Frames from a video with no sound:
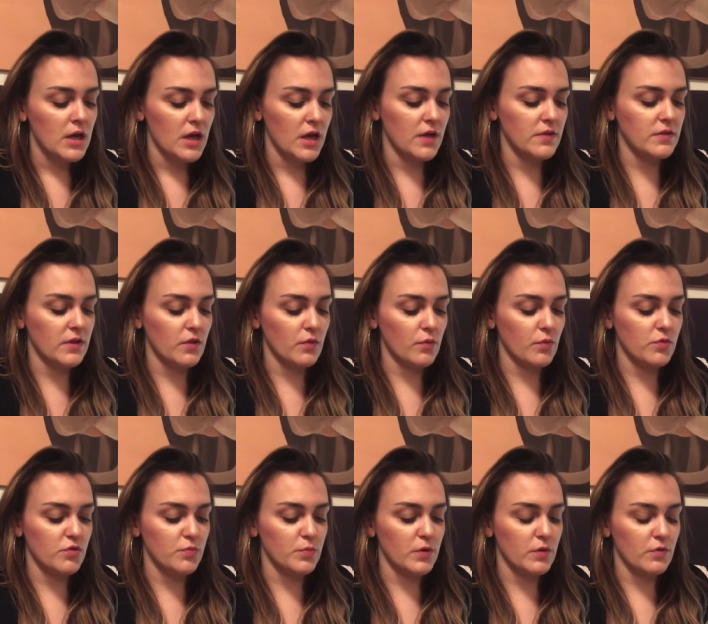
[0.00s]
and the other one
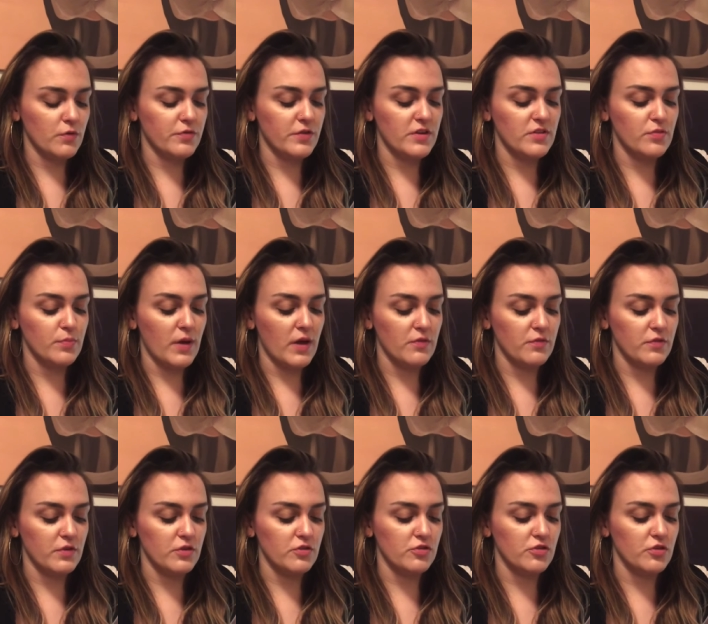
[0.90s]
was mineral face matte
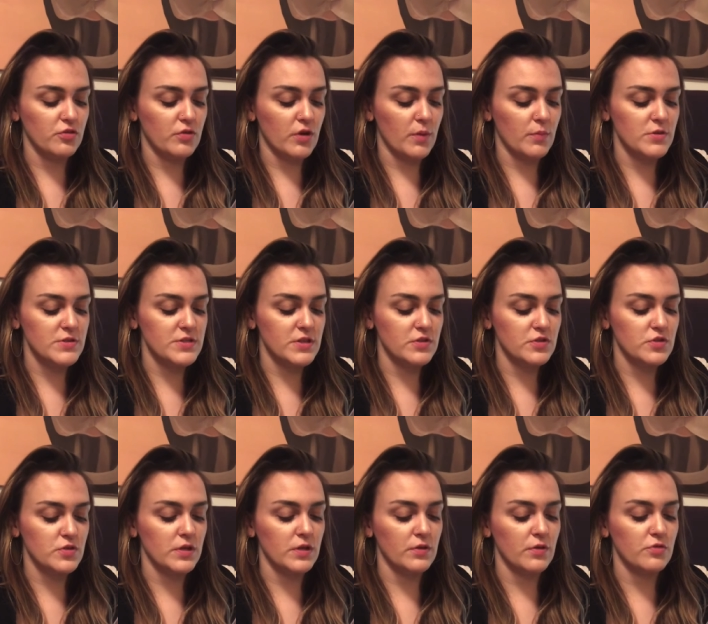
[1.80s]
finish cucumber
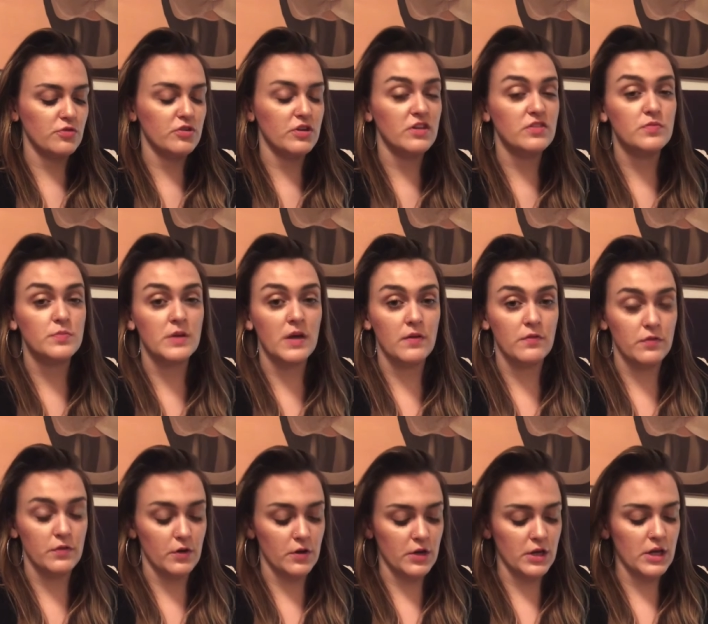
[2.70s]
sunscreen lotion SPF
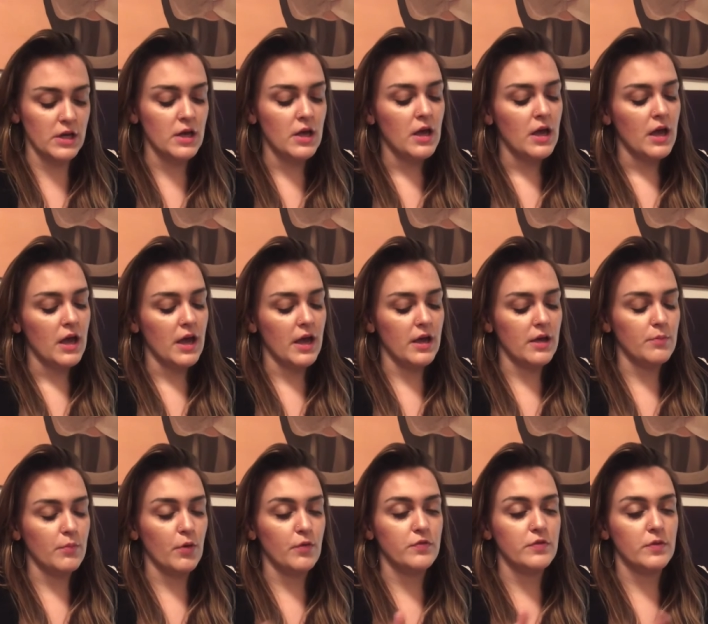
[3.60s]
30 and
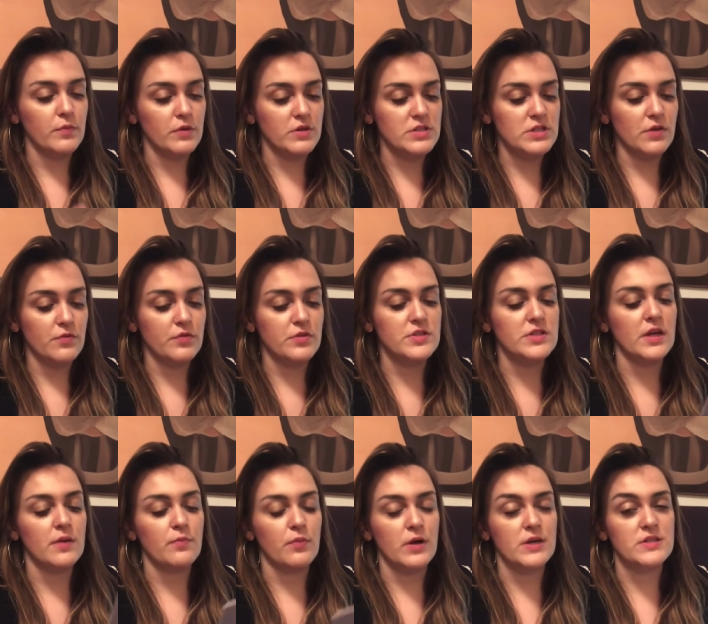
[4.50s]
both of them retail for the
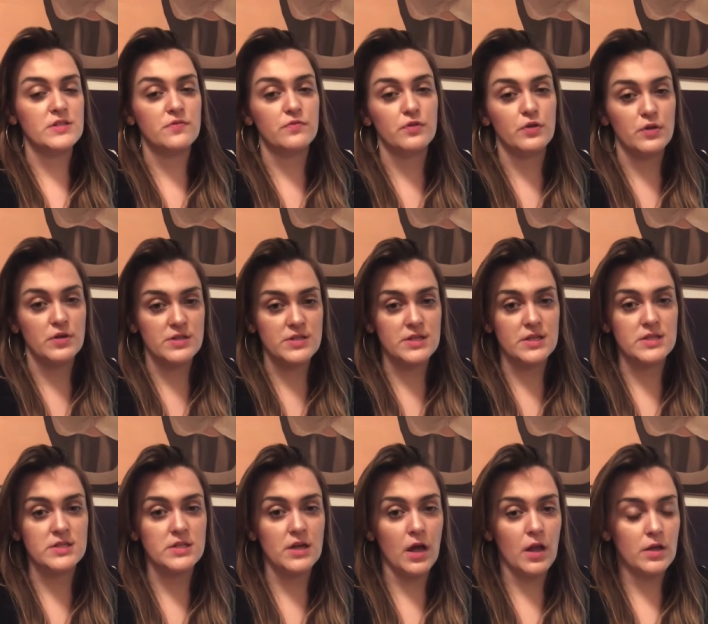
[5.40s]
same price of
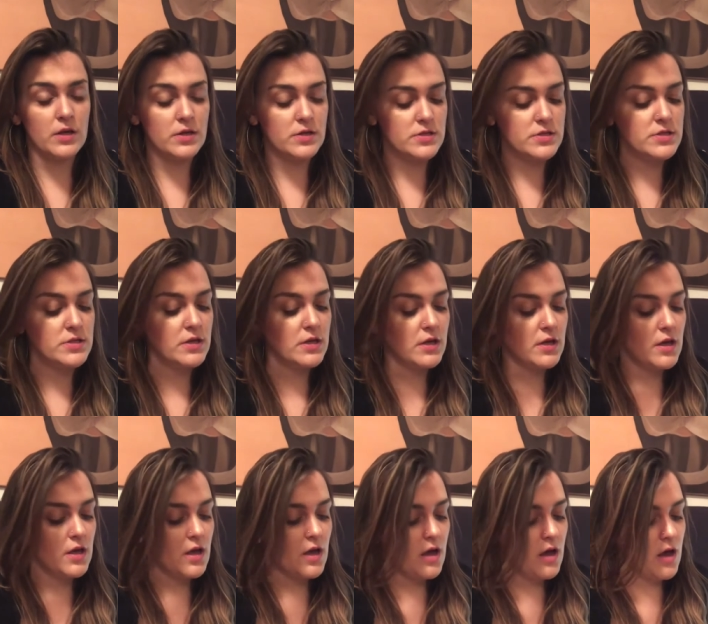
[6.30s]
$36.
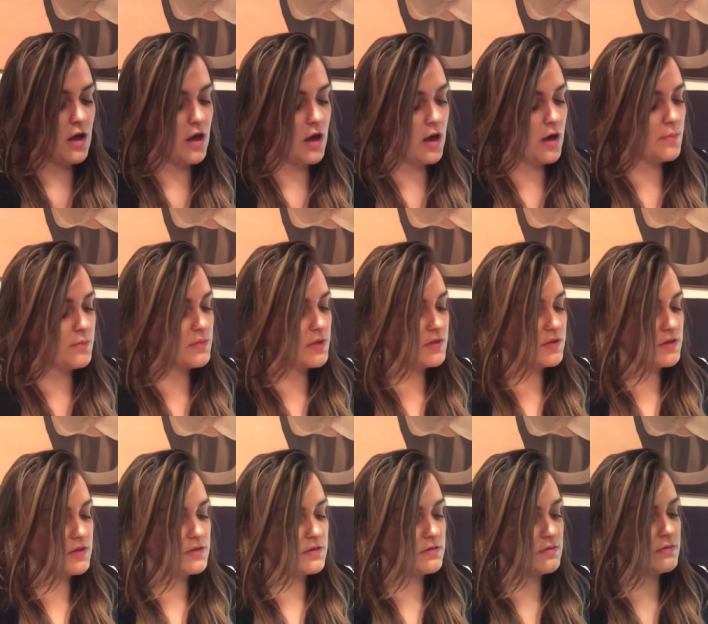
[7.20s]
Um, and
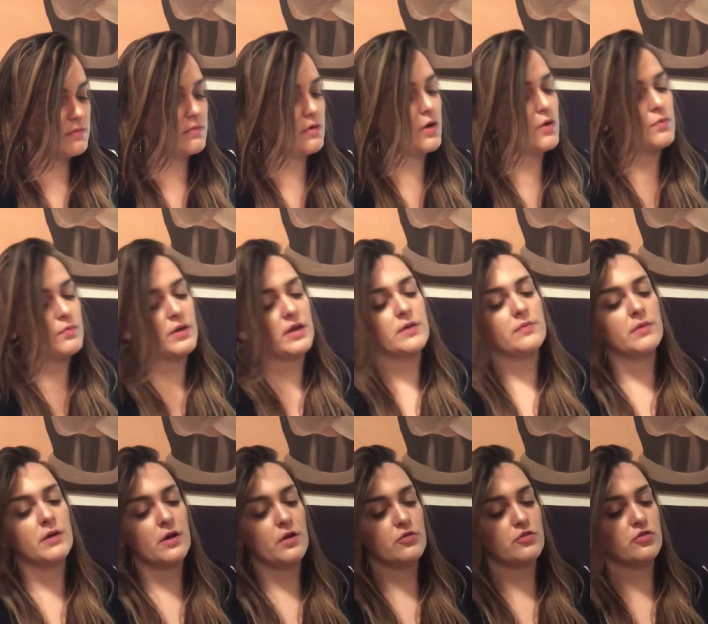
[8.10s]
then, oh wait,
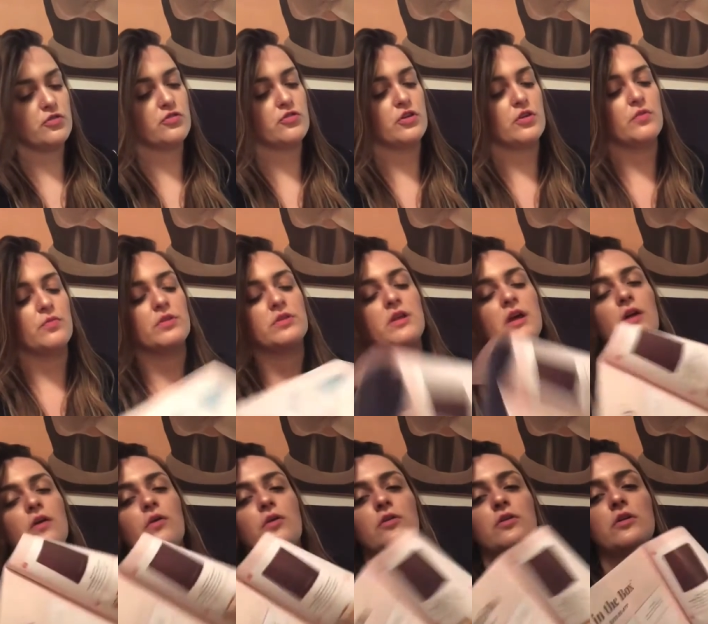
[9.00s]
and I'll just show you what they
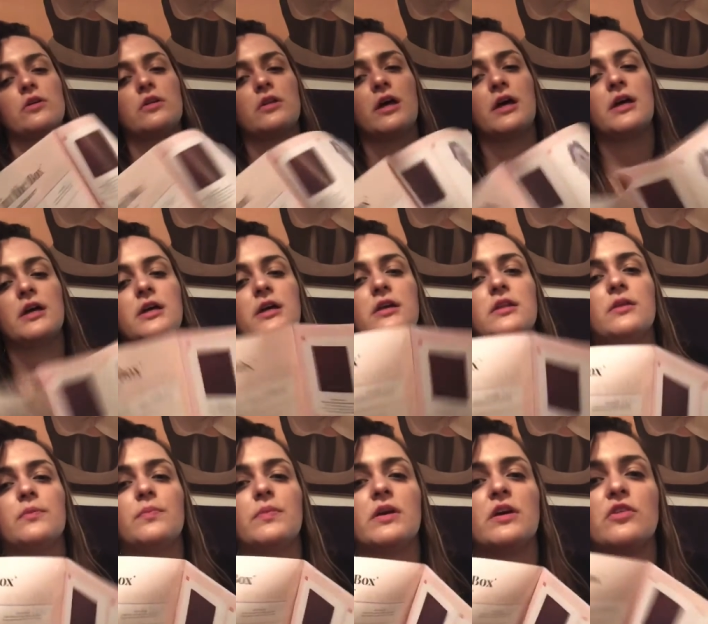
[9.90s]
all look like in
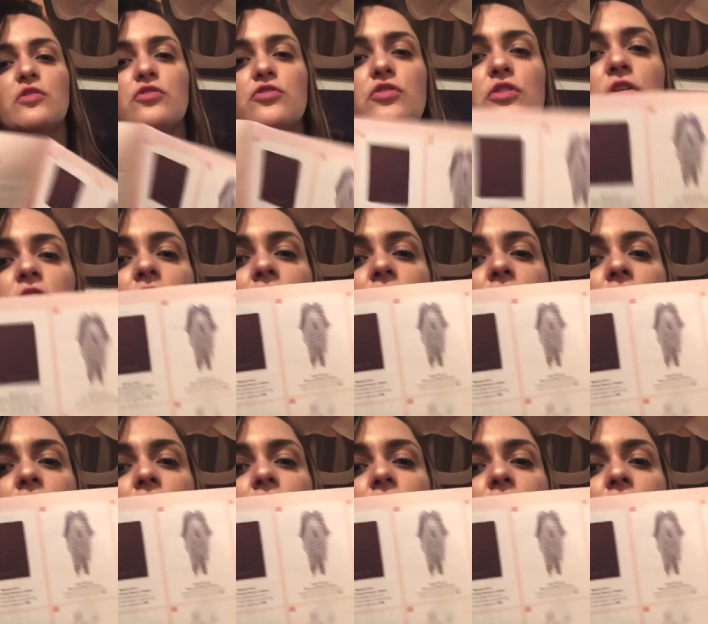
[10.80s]
the picture.